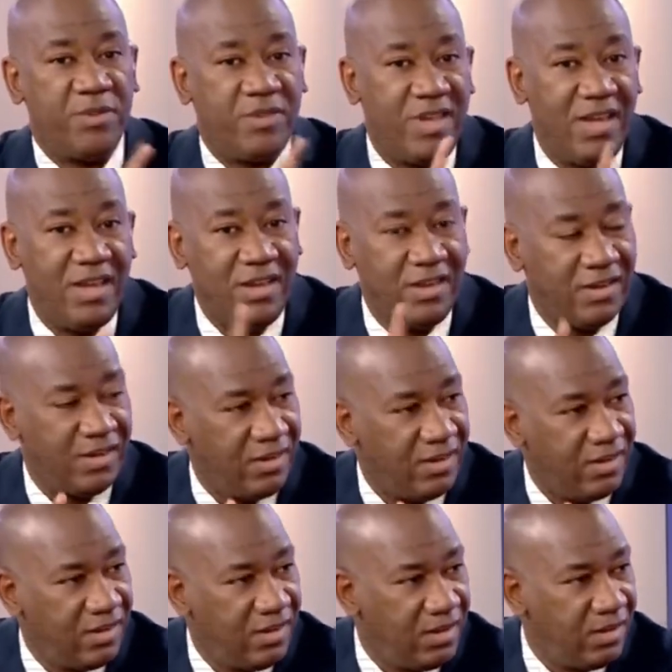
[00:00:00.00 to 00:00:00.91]
I'm saying,
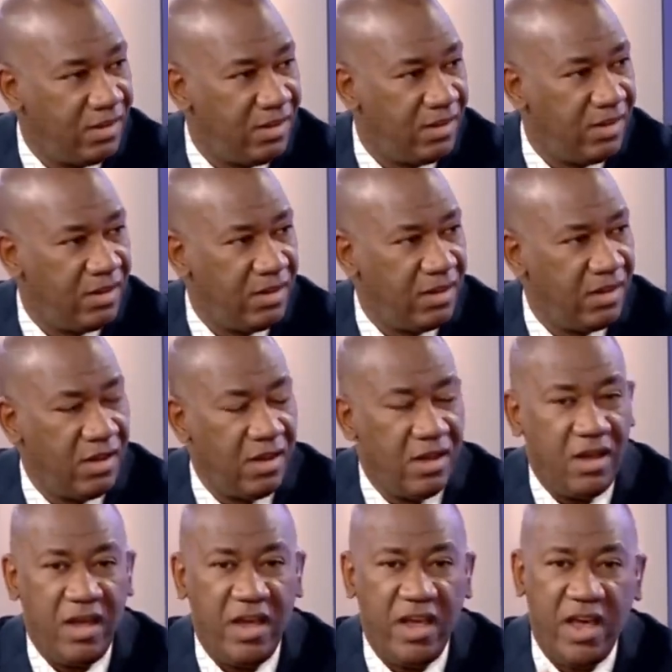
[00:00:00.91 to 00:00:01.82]

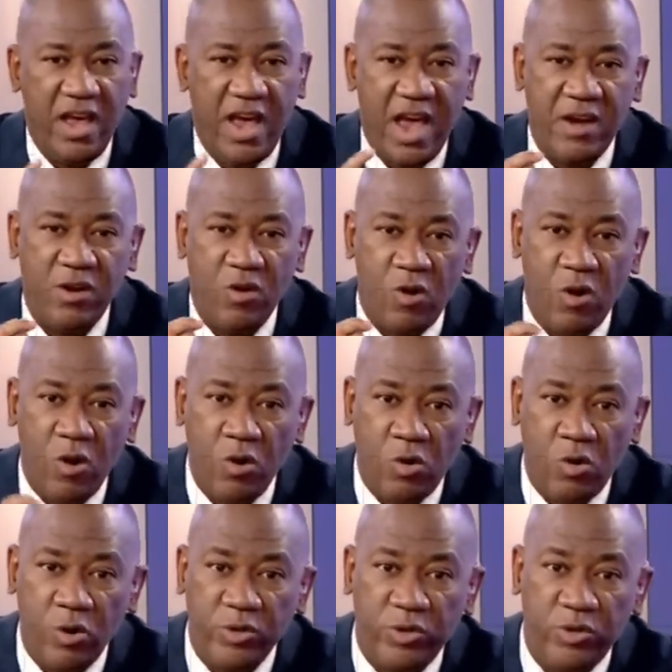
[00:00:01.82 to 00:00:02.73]
an
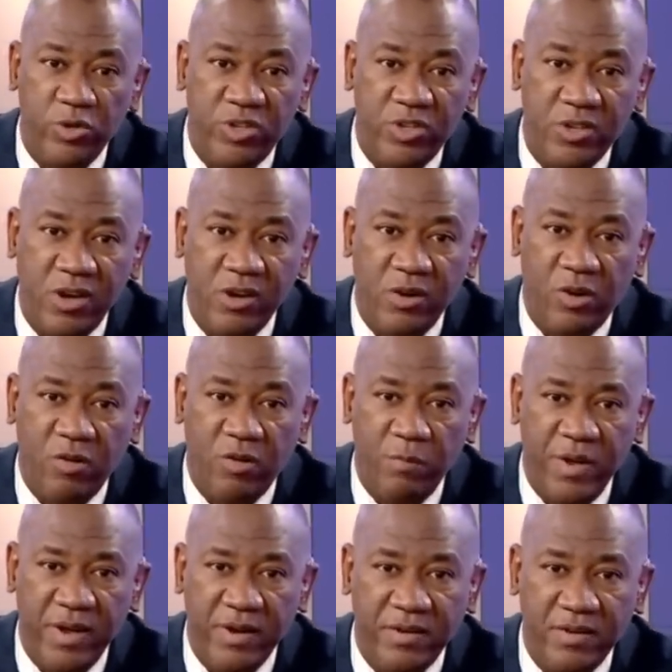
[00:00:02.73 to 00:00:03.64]
unconstitutional
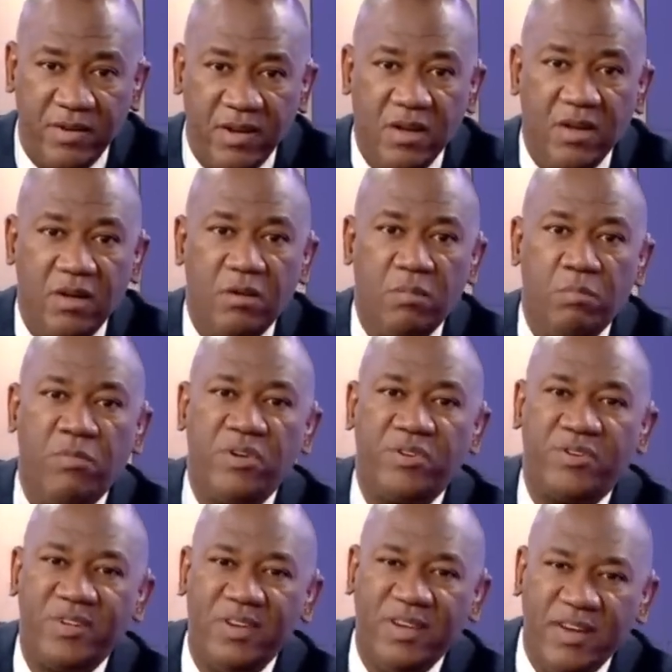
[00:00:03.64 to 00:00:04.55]
government
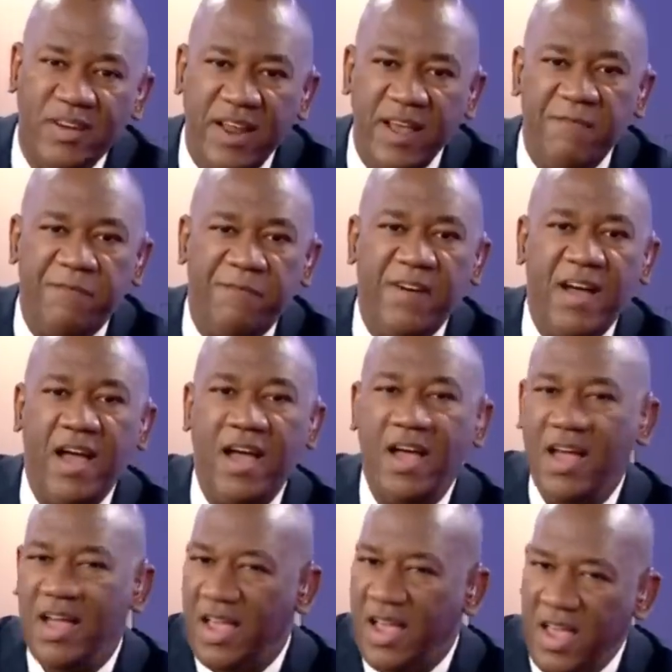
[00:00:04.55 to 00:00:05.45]
must
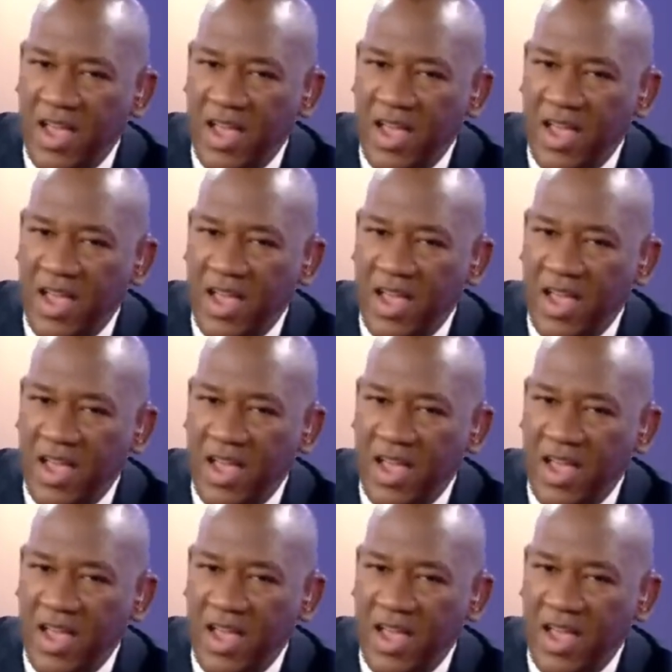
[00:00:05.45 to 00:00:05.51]
never